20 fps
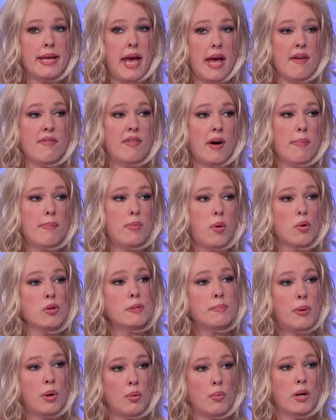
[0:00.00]
gave close? up
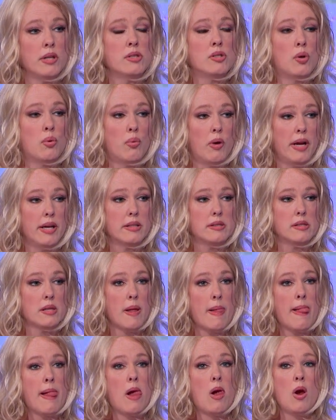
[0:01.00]
those parental
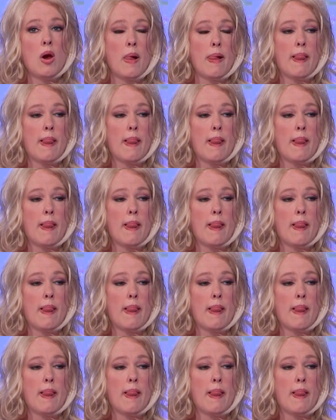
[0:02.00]
rights. Or were you